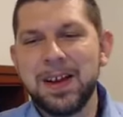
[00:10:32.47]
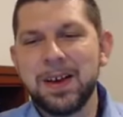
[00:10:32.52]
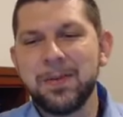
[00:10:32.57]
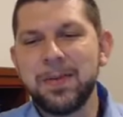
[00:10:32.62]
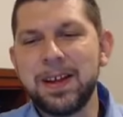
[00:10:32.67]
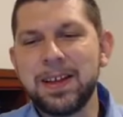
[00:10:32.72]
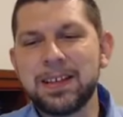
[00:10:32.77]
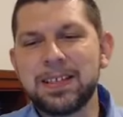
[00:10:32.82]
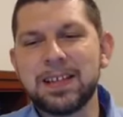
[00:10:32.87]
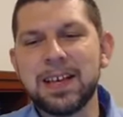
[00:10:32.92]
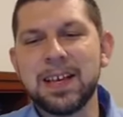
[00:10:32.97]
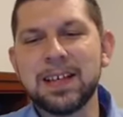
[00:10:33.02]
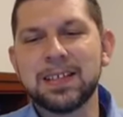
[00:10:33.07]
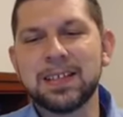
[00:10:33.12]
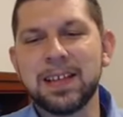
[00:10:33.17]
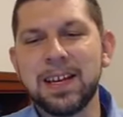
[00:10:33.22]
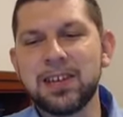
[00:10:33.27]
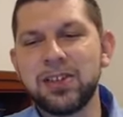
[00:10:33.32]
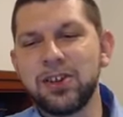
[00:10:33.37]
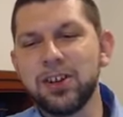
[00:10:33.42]
When he
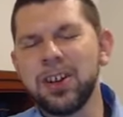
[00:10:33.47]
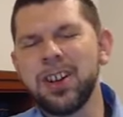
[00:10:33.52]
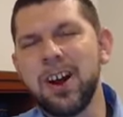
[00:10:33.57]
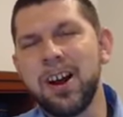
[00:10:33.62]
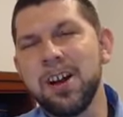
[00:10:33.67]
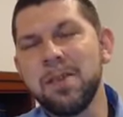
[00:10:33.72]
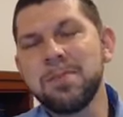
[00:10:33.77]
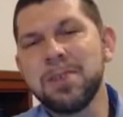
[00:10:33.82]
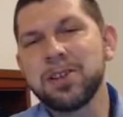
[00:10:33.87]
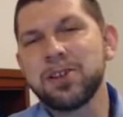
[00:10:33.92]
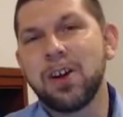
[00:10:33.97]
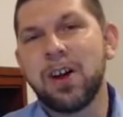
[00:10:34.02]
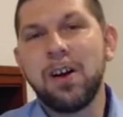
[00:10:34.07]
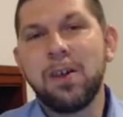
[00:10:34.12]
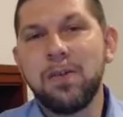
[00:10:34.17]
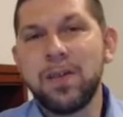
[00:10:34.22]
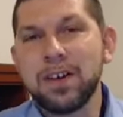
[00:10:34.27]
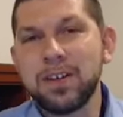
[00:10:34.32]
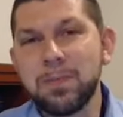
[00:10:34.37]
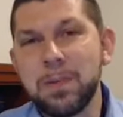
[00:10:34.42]
says, let your garments
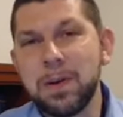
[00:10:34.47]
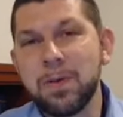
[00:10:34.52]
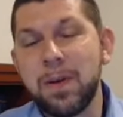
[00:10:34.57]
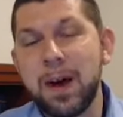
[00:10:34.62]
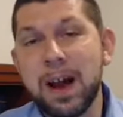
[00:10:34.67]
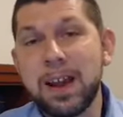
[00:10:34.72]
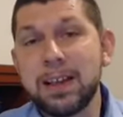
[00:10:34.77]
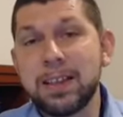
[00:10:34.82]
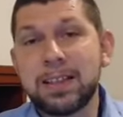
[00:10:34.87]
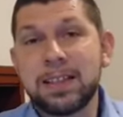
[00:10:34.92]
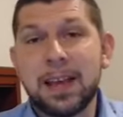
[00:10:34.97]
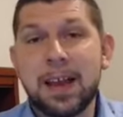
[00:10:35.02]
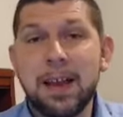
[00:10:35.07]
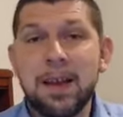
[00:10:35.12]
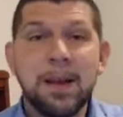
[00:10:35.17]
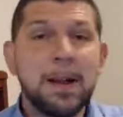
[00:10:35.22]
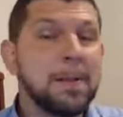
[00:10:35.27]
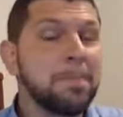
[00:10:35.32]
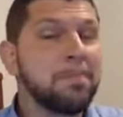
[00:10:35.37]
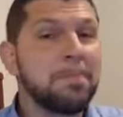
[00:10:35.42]
always be white, he's
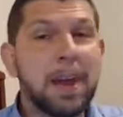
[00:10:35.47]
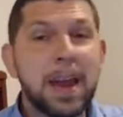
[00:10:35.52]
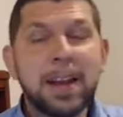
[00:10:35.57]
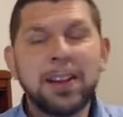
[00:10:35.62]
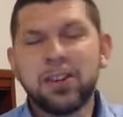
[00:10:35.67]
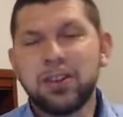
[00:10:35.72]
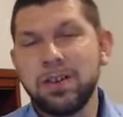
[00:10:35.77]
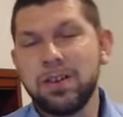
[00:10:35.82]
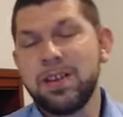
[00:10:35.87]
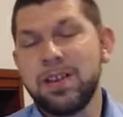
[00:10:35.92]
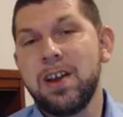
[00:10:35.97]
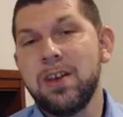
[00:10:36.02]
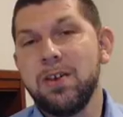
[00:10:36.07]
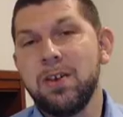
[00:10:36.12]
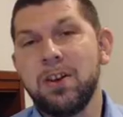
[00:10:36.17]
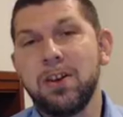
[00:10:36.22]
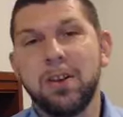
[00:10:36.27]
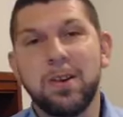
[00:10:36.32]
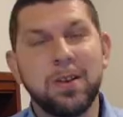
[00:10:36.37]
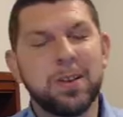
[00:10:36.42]
saying, make sure that
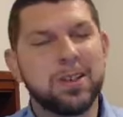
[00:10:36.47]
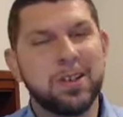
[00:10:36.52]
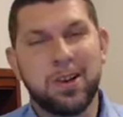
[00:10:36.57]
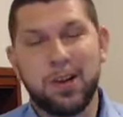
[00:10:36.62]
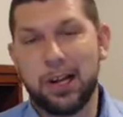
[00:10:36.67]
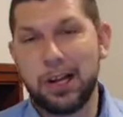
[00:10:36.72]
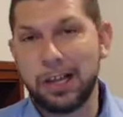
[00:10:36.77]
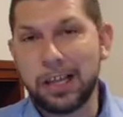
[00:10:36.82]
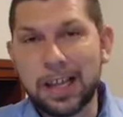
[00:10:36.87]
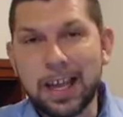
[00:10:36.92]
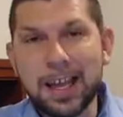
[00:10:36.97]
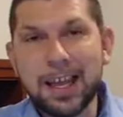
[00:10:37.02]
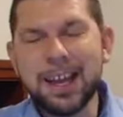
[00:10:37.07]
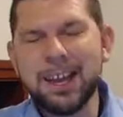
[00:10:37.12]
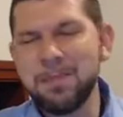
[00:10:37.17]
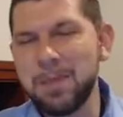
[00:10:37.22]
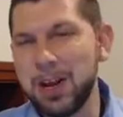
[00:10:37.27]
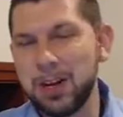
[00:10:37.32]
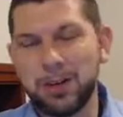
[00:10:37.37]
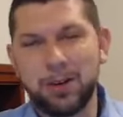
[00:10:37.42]
your clothes are
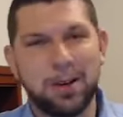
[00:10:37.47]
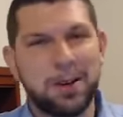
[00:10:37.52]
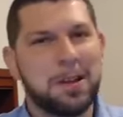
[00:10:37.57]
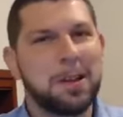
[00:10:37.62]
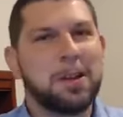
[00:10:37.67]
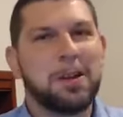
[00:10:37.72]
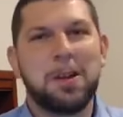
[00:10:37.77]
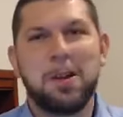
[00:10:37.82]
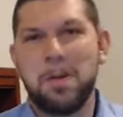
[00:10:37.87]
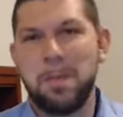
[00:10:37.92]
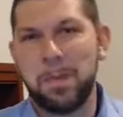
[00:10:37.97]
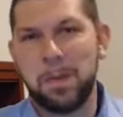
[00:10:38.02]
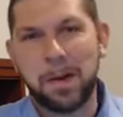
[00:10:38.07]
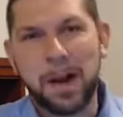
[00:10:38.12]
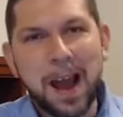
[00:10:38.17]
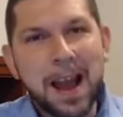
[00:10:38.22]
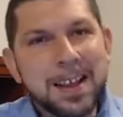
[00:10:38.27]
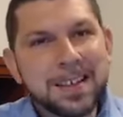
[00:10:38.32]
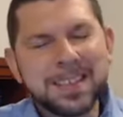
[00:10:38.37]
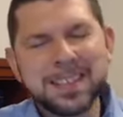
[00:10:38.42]
clean, make sure that they're
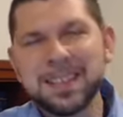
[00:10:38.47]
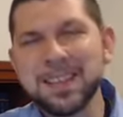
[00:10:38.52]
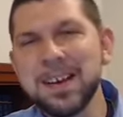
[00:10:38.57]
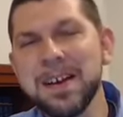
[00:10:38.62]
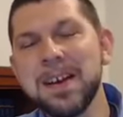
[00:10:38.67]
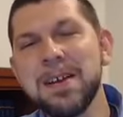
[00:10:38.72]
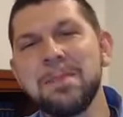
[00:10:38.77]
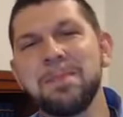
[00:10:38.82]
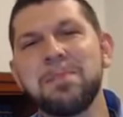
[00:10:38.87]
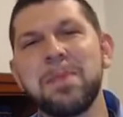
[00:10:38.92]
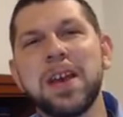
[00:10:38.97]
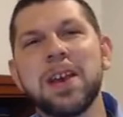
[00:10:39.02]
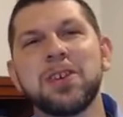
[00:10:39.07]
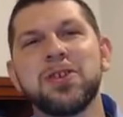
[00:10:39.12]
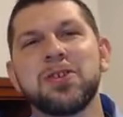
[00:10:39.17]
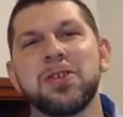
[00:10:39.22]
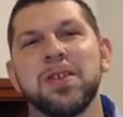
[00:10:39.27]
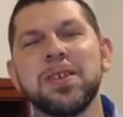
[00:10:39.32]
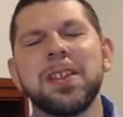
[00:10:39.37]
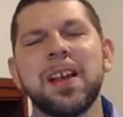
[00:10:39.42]
pressed, make
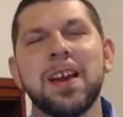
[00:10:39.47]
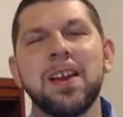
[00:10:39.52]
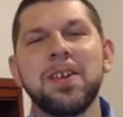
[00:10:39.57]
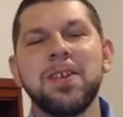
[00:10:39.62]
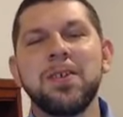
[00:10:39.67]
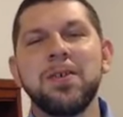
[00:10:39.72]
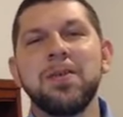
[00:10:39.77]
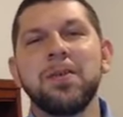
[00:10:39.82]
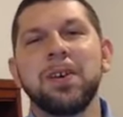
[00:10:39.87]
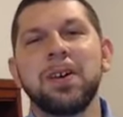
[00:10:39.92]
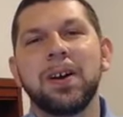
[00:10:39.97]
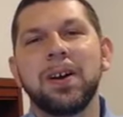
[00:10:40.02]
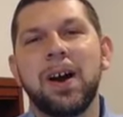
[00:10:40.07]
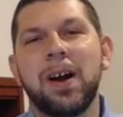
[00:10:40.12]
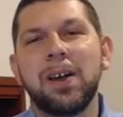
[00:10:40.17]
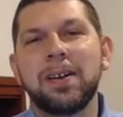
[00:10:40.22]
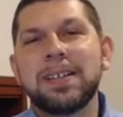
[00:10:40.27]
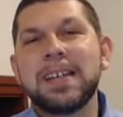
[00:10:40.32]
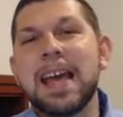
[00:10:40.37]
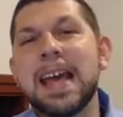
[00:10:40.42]
sure that you
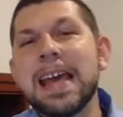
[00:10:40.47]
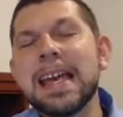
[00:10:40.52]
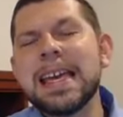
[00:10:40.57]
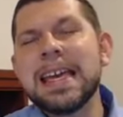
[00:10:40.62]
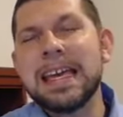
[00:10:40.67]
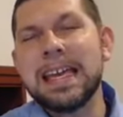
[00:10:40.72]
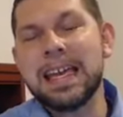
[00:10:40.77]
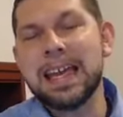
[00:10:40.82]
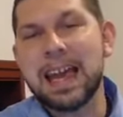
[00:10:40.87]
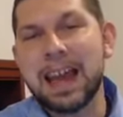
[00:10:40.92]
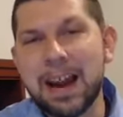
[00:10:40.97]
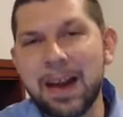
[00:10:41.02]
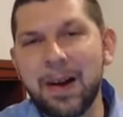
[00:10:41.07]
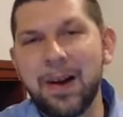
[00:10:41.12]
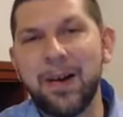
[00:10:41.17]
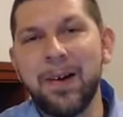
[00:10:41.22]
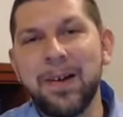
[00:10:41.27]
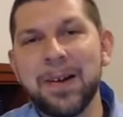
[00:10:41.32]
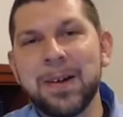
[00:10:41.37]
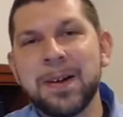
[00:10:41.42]
are taking
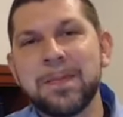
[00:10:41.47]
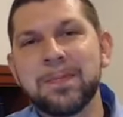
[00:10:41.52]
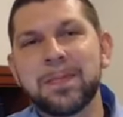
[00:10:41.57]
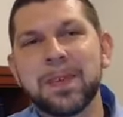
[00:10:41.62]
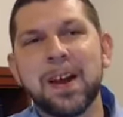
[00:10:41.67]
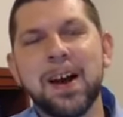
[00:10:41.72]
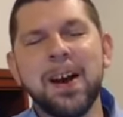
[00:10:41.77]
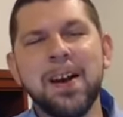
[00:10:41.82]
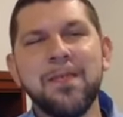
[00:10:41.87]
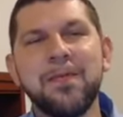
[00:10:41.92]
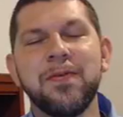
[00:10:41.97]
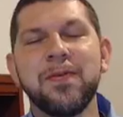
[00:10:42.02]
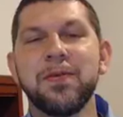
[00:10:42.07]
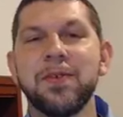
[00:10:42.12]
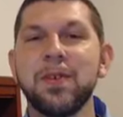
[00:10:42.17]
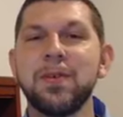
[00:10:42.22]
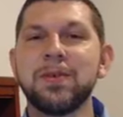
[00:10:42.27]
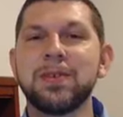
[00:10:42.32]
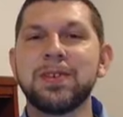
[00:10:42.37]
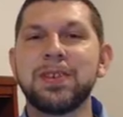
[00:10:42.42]
care of
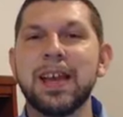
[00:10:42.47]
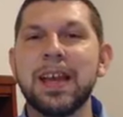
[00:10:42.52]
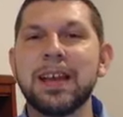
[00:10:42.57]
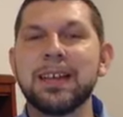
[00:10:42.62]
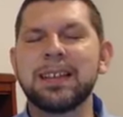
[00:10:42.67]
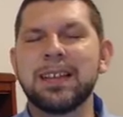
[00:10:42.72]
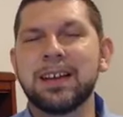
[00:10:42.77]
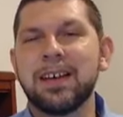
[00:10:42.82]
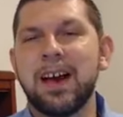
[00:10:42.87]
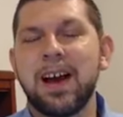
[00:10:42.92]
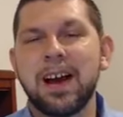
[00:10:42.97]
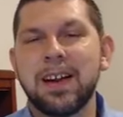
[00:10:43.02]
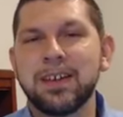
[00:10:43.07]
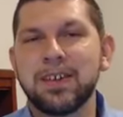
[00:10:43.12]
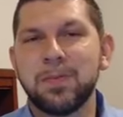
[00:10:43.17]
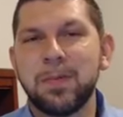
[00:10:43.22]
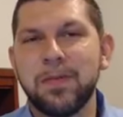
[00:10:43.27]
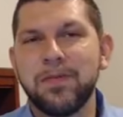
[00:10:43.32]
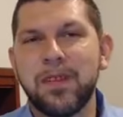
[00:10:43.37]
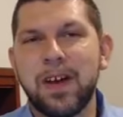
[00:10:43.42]
those things that God
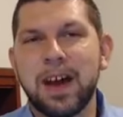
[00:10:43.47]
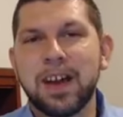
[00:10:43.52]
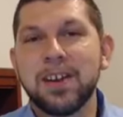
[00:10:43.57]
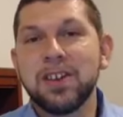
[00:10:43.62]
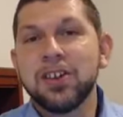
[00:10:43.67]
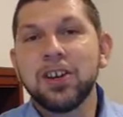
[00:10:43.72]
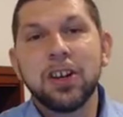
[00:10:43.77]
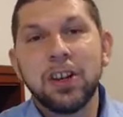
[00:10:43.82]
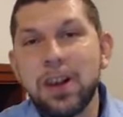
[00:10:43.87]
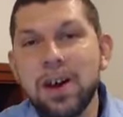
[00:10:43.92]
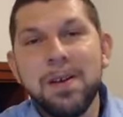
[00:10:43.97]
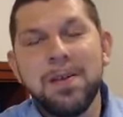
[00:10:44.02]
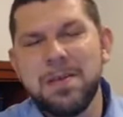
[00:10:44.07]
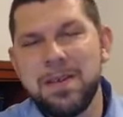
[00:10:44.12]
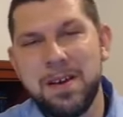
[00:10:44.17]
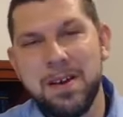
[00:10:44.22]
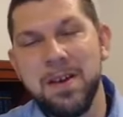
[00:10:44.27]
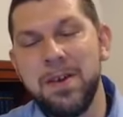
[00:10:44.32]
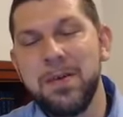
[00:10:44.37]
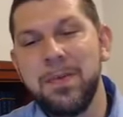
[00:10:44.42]
has provided to clothe
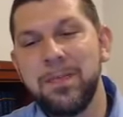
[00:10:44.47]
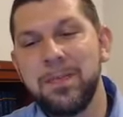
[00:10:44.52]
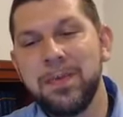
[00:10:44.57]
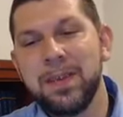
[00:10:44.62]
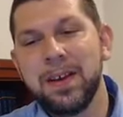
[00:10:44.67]
you.